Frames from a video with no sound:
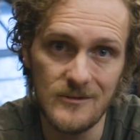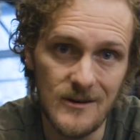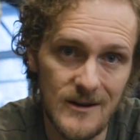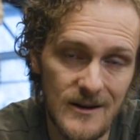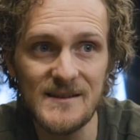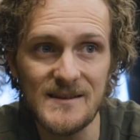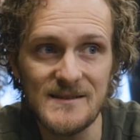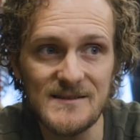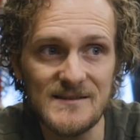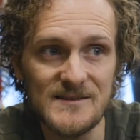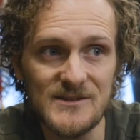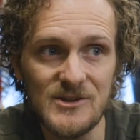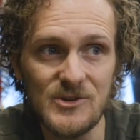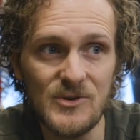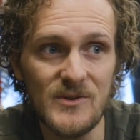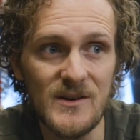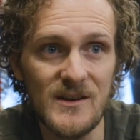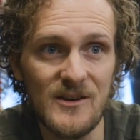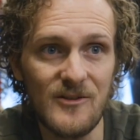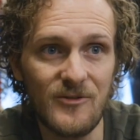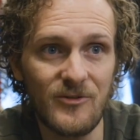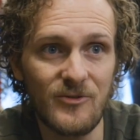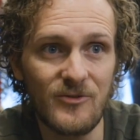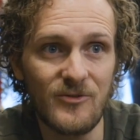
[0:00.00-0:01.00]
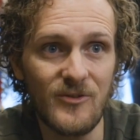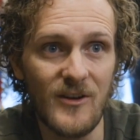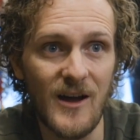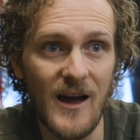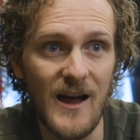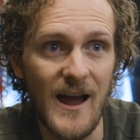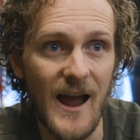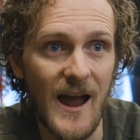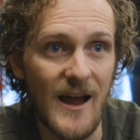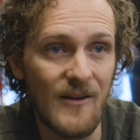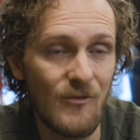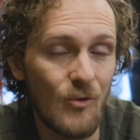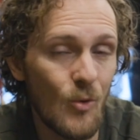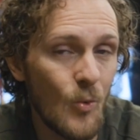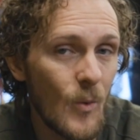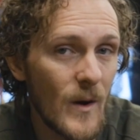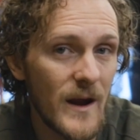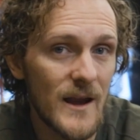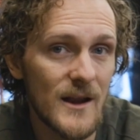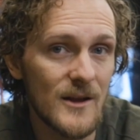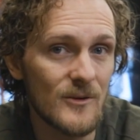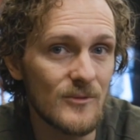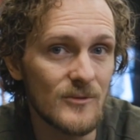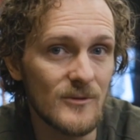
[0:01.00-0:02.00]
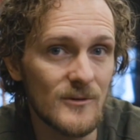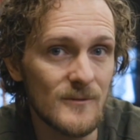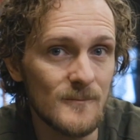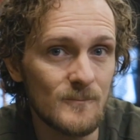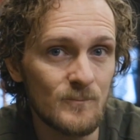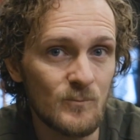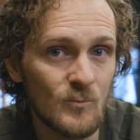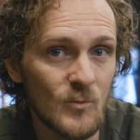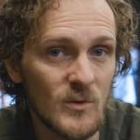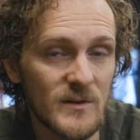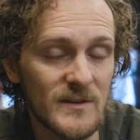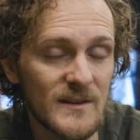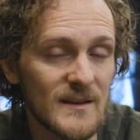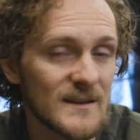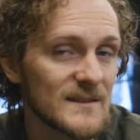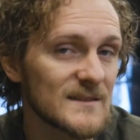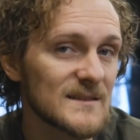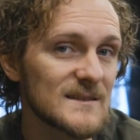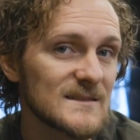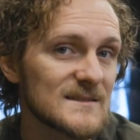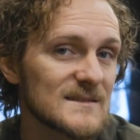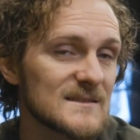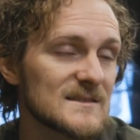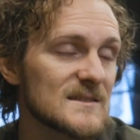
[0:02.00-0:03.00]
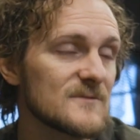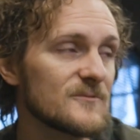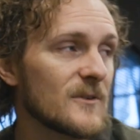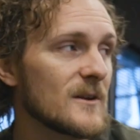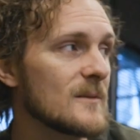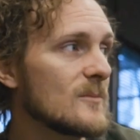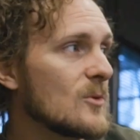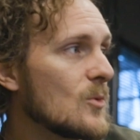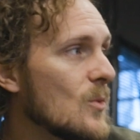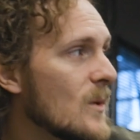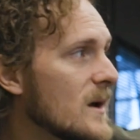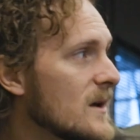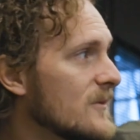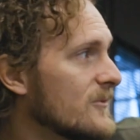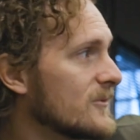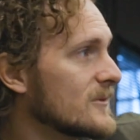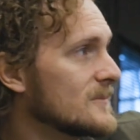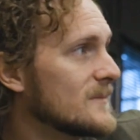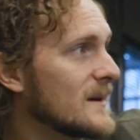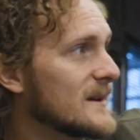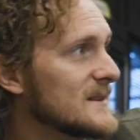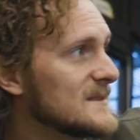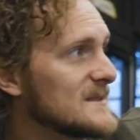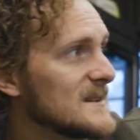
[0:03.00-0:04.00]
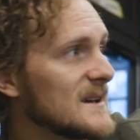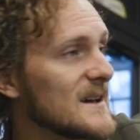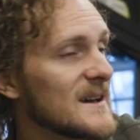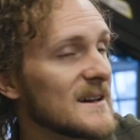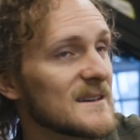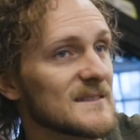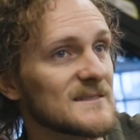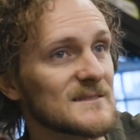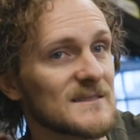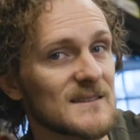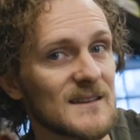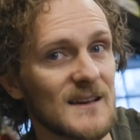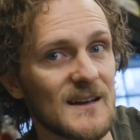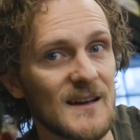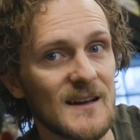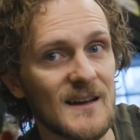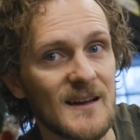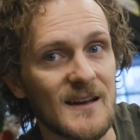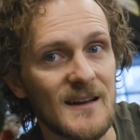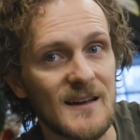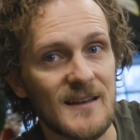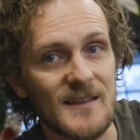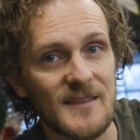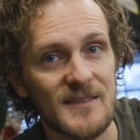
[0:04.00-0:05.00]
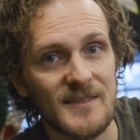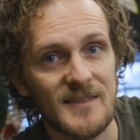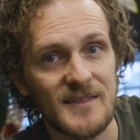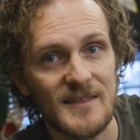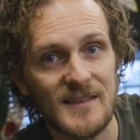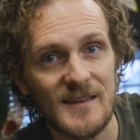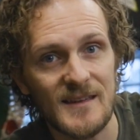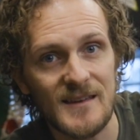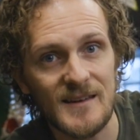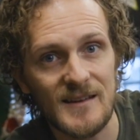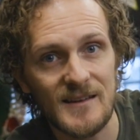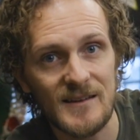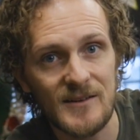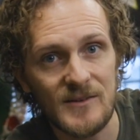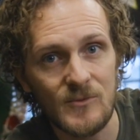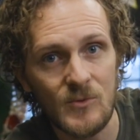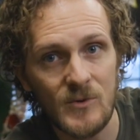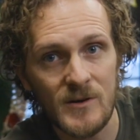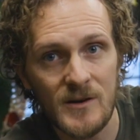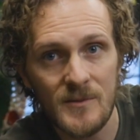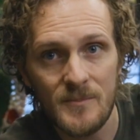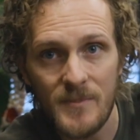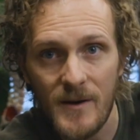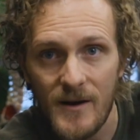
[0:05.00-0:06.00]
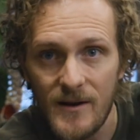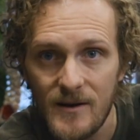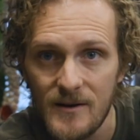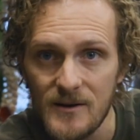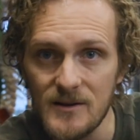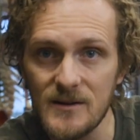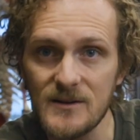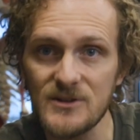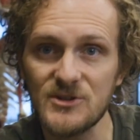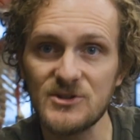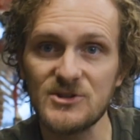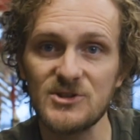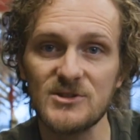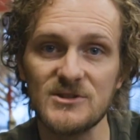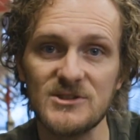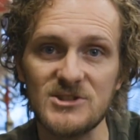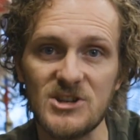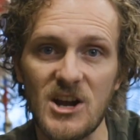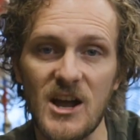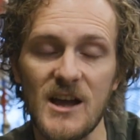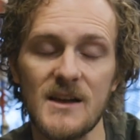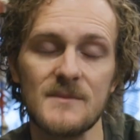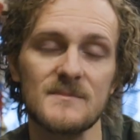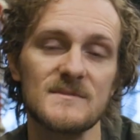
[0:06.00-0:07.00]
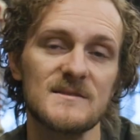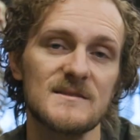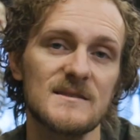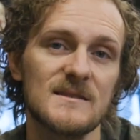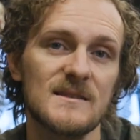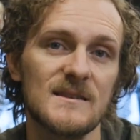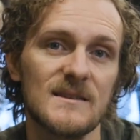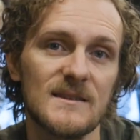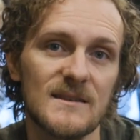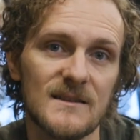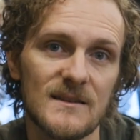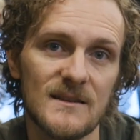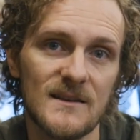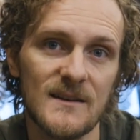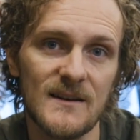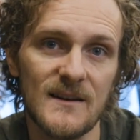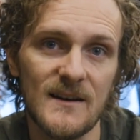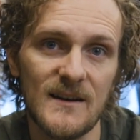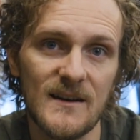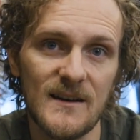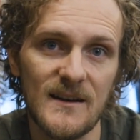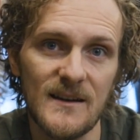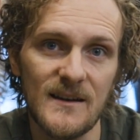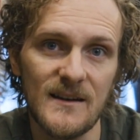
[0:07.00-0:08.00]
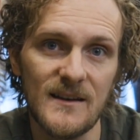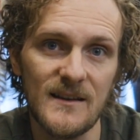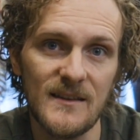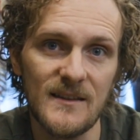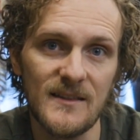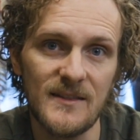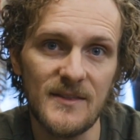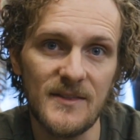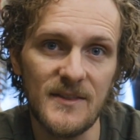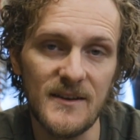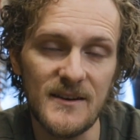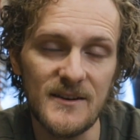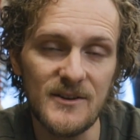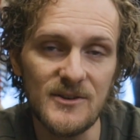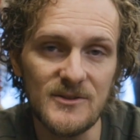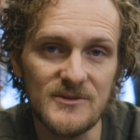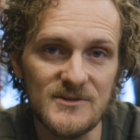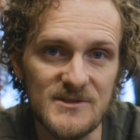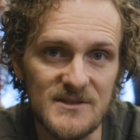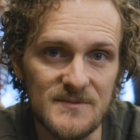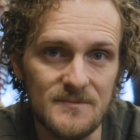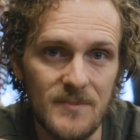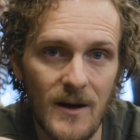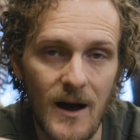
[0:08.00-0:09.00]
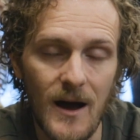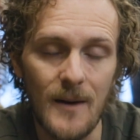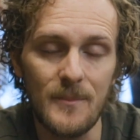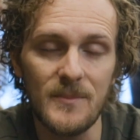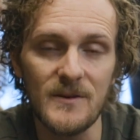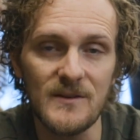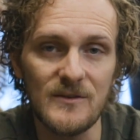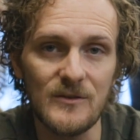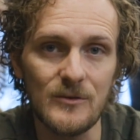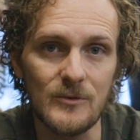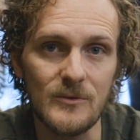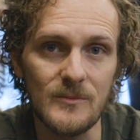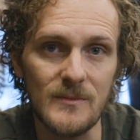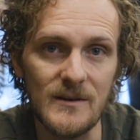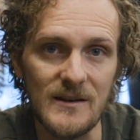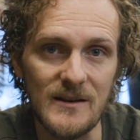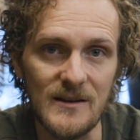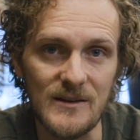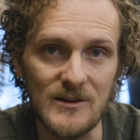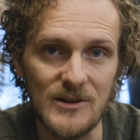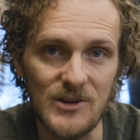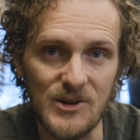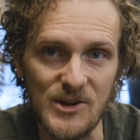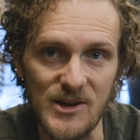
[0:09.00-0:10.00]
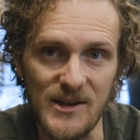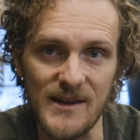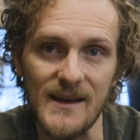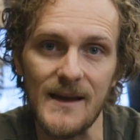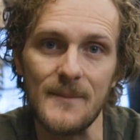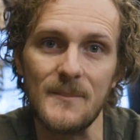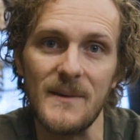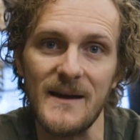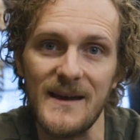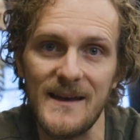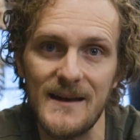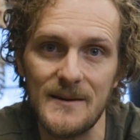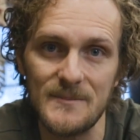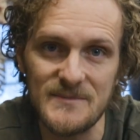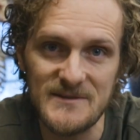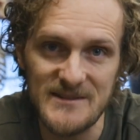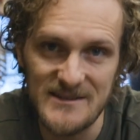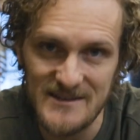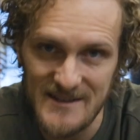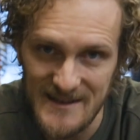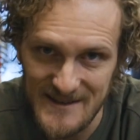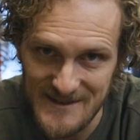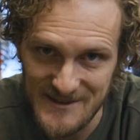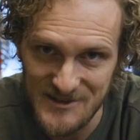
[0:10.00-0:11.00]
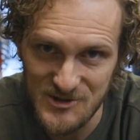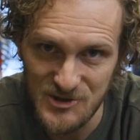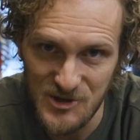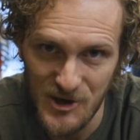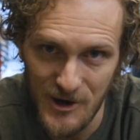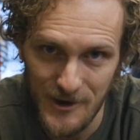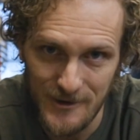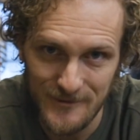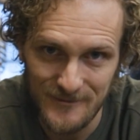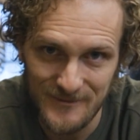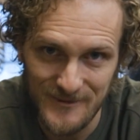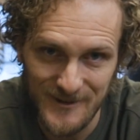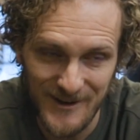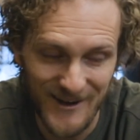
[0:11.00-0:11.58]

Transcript: And so if I have a waiting room, what that does is if I'm away from my desk, then when a parent chimes in, they don't just pop into a meeting looking at my empty desk chair,